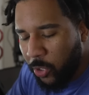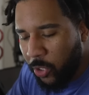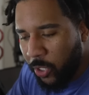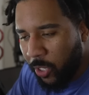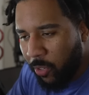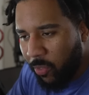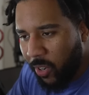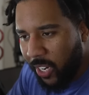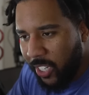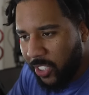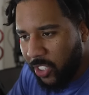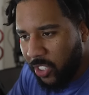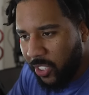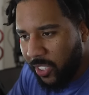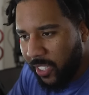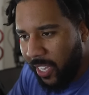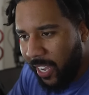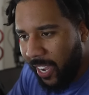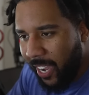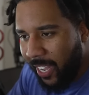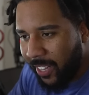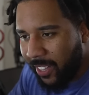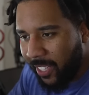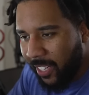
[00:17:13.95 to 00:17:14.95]
generation
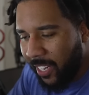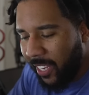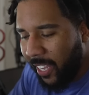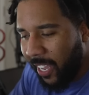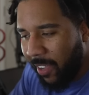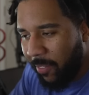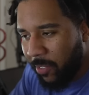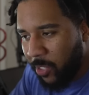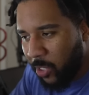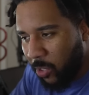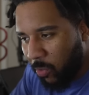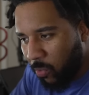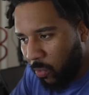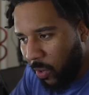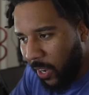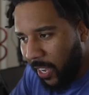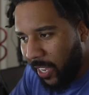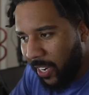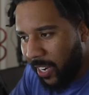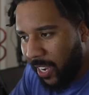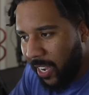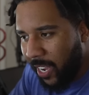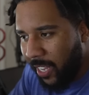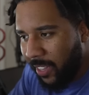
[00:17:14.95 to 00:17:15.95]
cat, then they gave us the
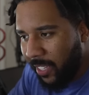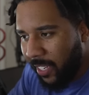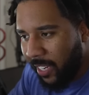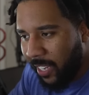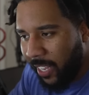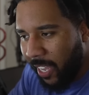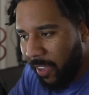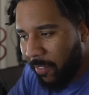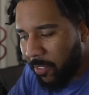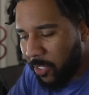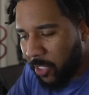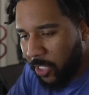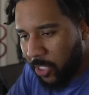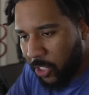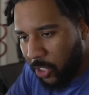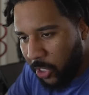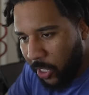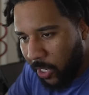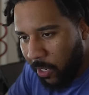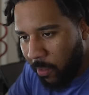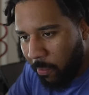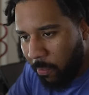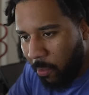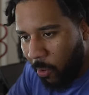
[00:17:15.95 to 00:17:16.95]
Red Eye, then they gave us the
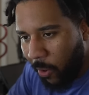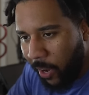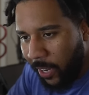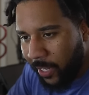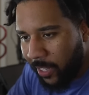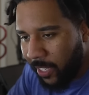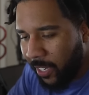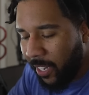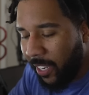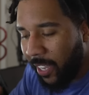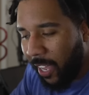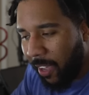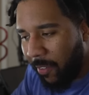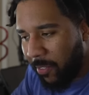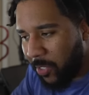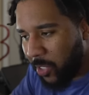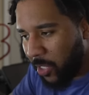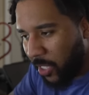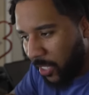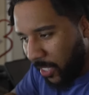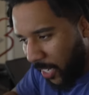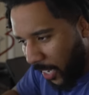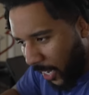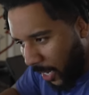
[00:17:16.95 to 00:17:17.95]
Jailbreak, then they gave us
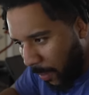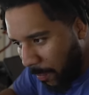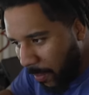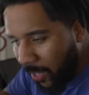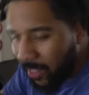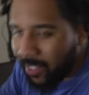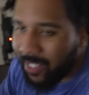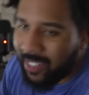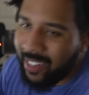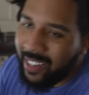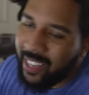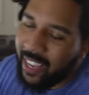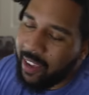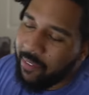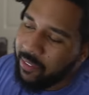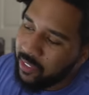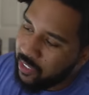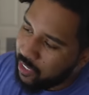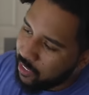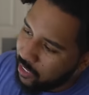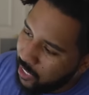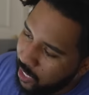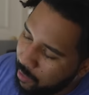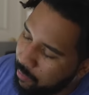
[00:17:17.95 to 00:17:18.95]
the Demon, then they gave
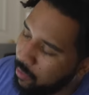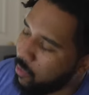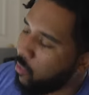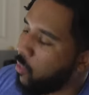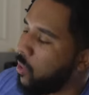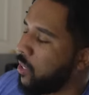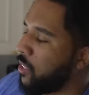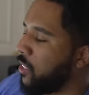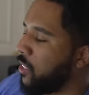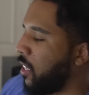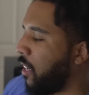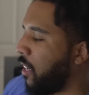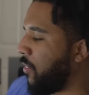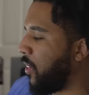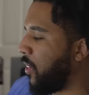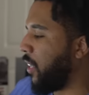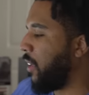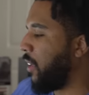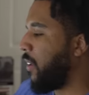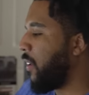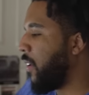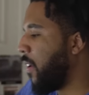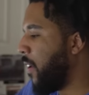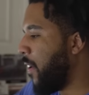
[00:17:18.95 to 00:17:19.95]
us the Demon
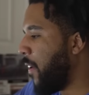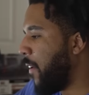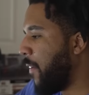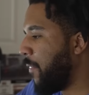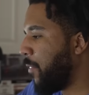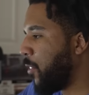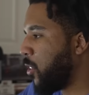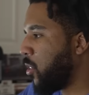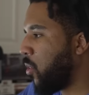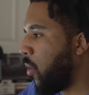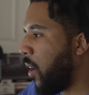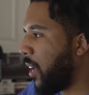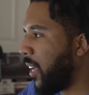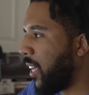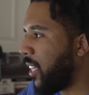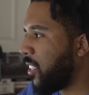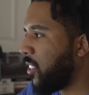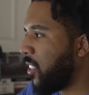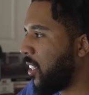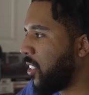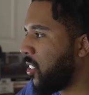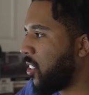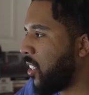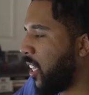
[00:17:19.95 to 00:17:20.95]
170. So I
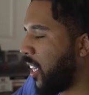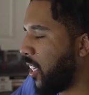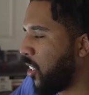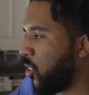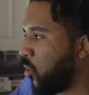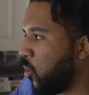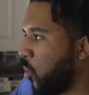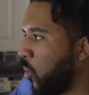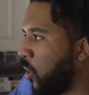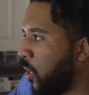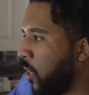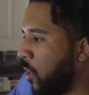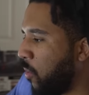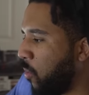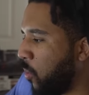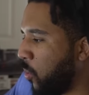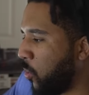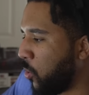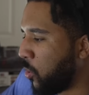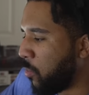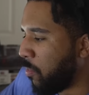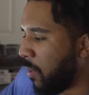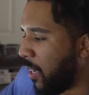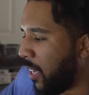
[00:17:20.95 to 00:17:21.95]
guess they're sticking true to their
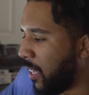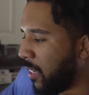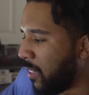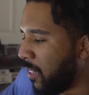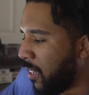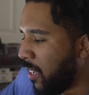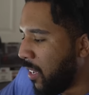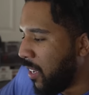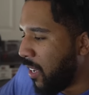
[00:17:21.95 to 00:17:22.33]
roots, man.